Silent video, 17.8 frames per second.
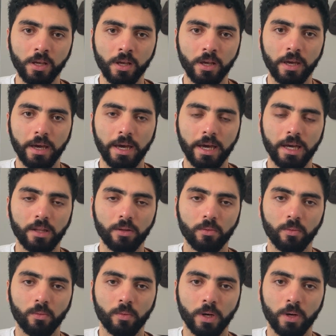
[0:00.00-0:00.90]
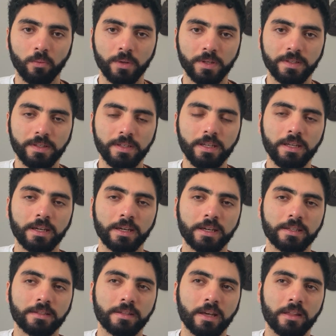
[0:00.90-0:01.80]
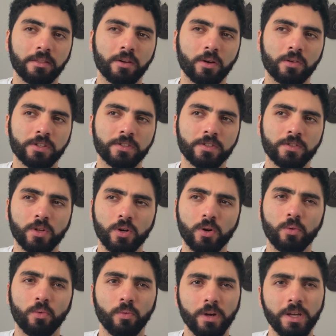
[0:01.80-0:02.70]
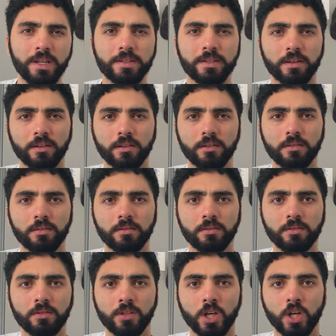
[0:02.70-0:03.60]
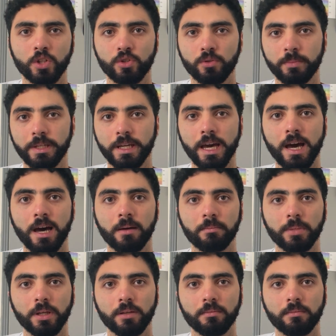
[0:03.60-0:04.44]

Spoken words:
And what we see is that there is no reason not to be happy.